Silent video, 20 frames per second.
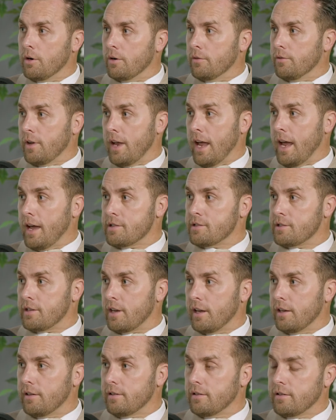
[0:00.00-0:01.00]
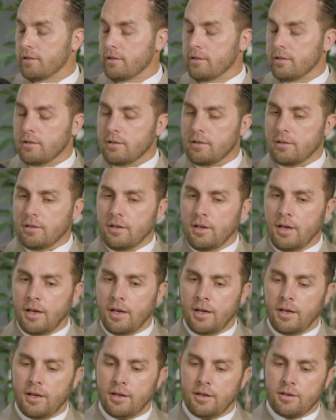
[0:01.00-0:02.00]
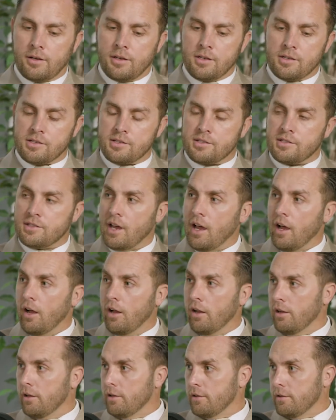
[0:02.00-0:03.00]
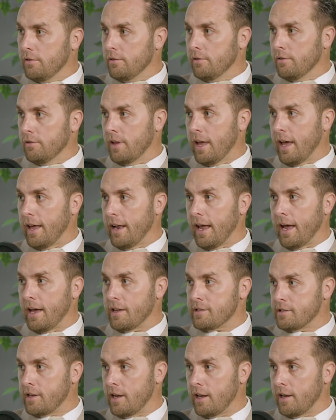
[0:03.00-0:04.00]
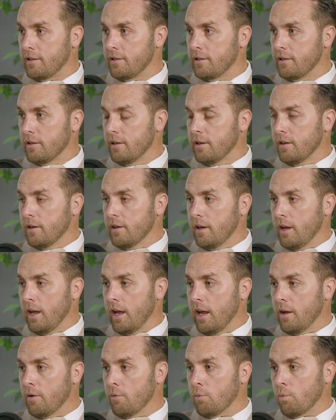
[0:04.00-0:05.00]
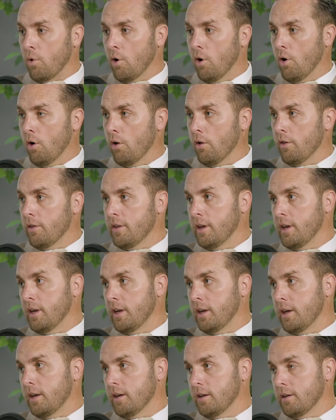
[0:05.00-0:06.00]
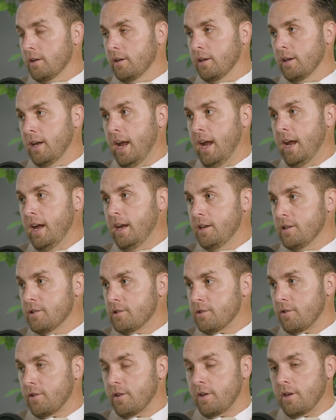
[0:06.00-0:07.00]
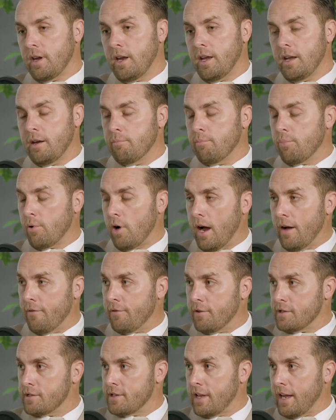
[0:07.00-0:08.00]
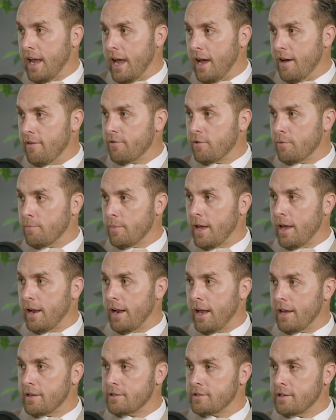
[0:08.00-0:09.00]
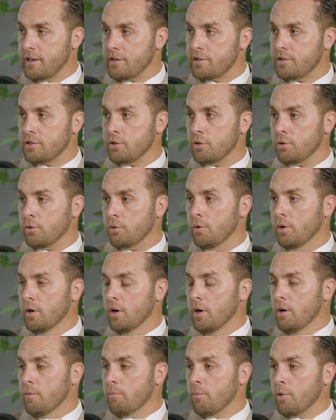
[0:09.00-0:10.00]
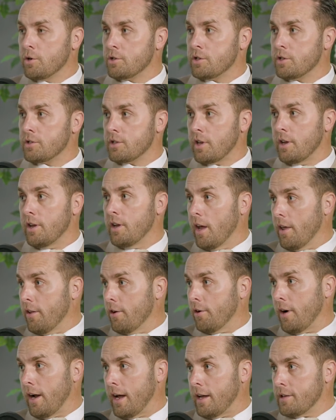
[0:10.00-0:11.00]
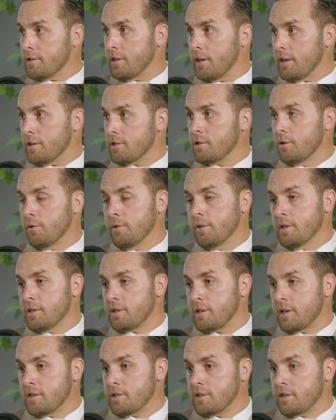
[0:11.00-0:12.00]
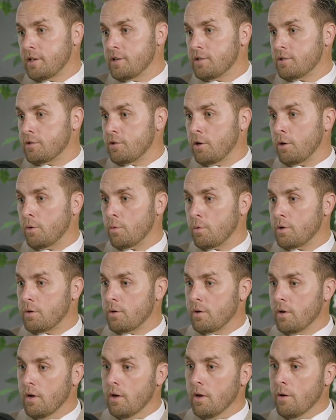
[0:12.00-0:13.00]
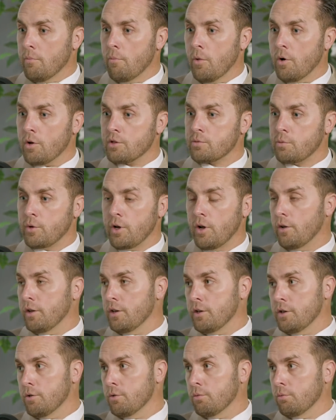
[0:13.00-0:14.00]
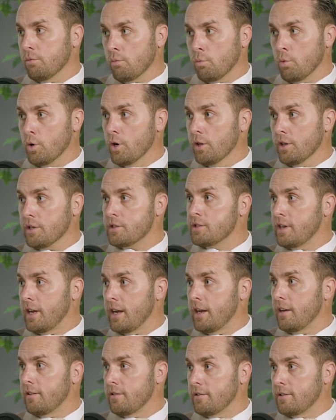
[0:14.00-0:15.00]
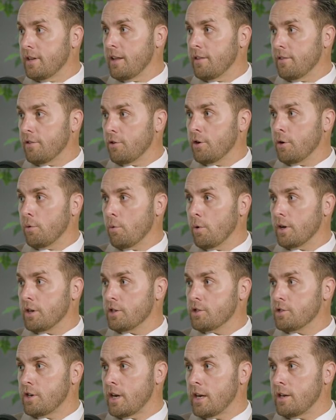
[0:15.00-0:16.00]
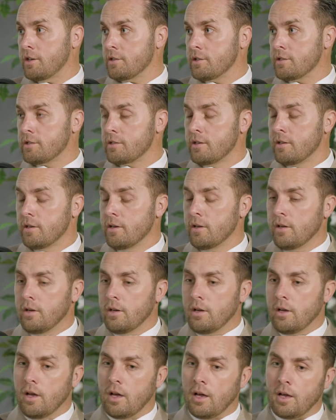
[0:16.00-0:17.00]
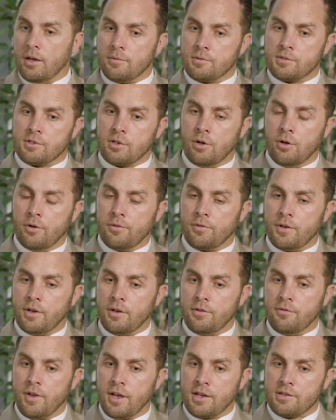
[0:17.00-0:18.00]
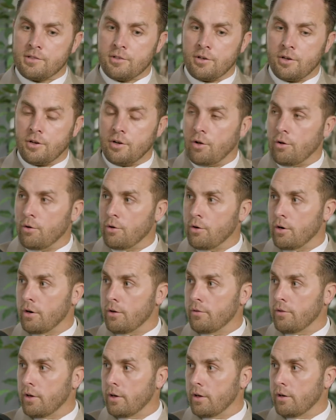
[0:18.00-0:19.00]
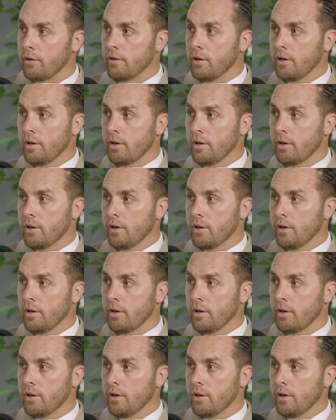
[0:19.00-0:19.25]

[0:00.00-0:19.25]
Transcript: of an asset can sell that asset and roll the gains or any profits they have from that asset to purchase another asset. So in this instance, we only do real estate 1031 exchanges. So if an investor and owner of